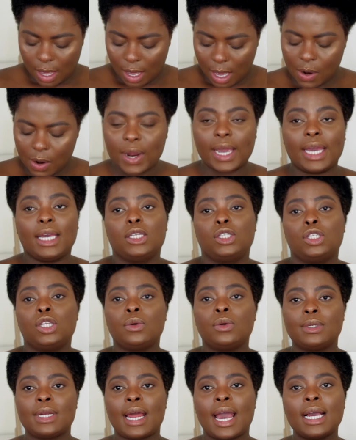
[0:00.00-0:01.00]
Alright,
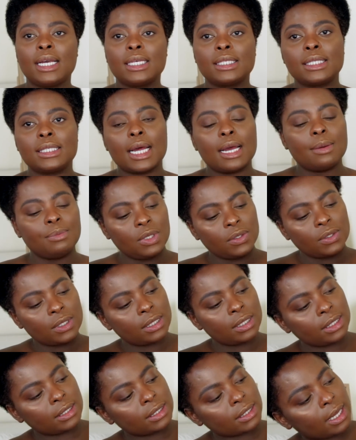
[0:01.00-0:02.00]
so next I'm
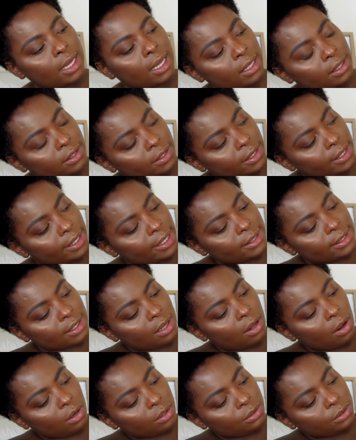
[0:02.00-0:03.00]
using this color. It's
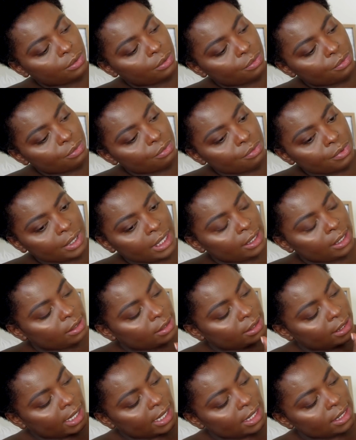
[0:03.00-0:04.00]
called
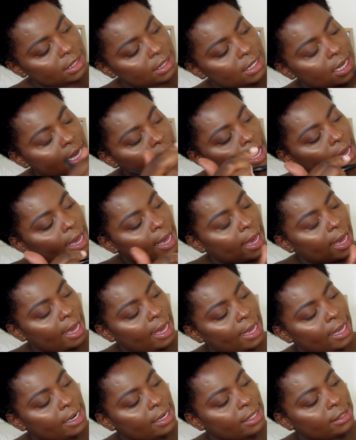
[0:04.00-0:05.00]
Realness,
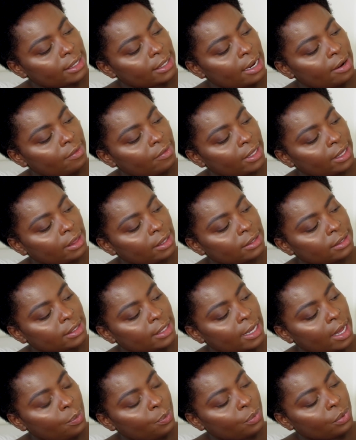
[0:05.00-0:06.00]
and it's kind of like this
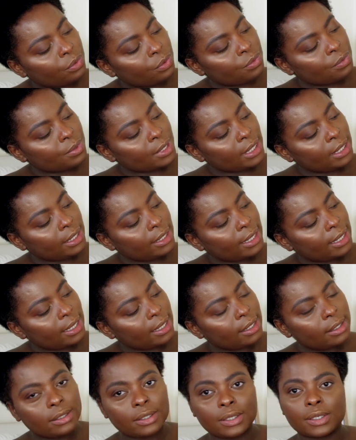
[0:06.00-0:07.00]
coppery
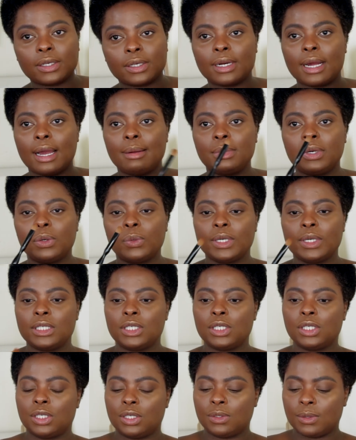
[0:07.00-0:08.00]
color. I'm going
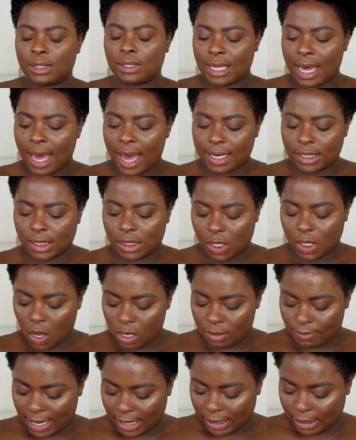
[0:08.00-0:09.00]
to use that
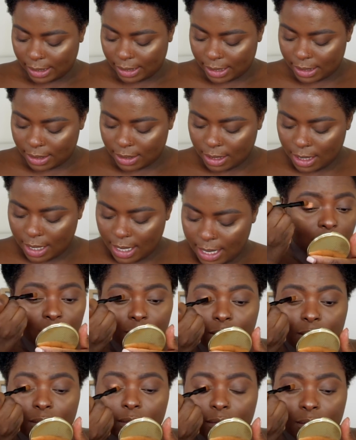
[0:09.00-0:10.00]
on my lid. I'm
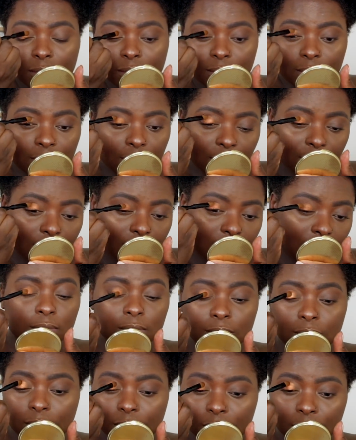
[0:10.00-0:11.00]
going to put that
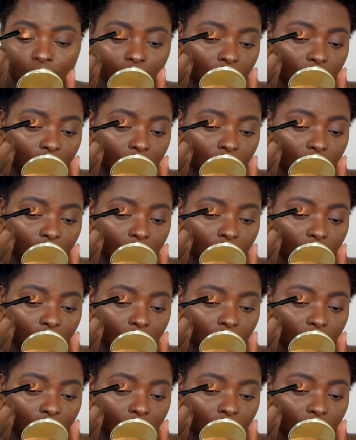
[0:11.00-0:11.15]
right